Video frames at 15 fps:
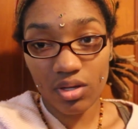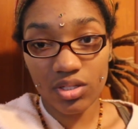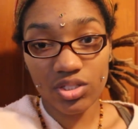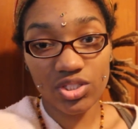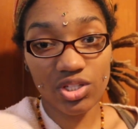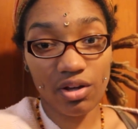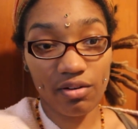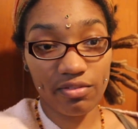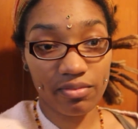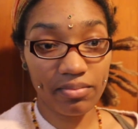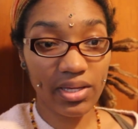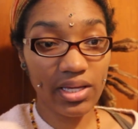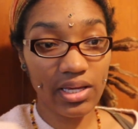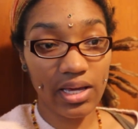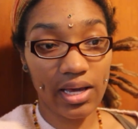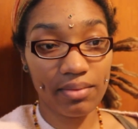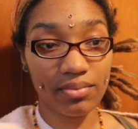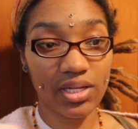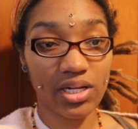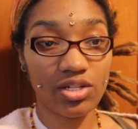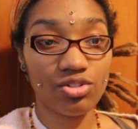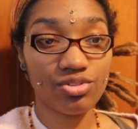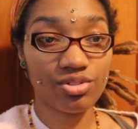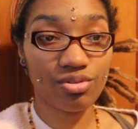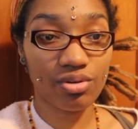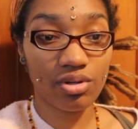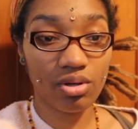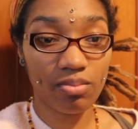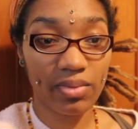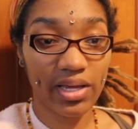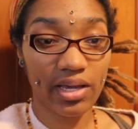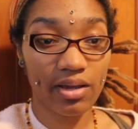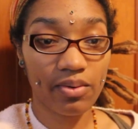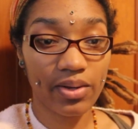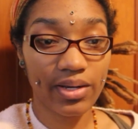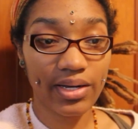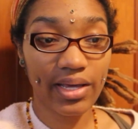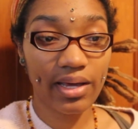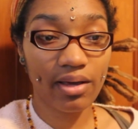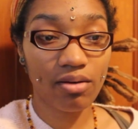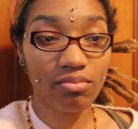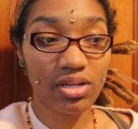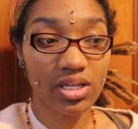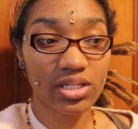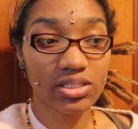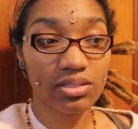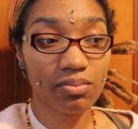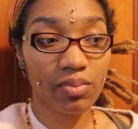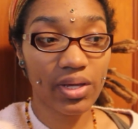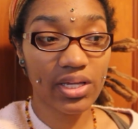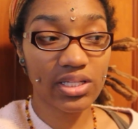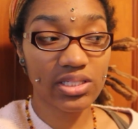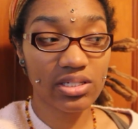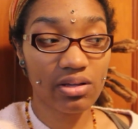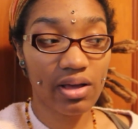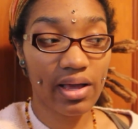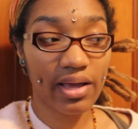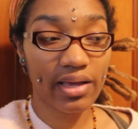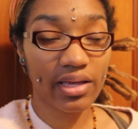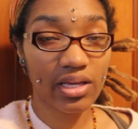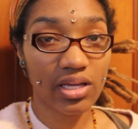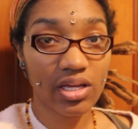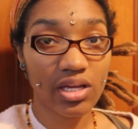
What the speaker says: So for me, I'm not using oil on my hair right now, because I'm waiting until I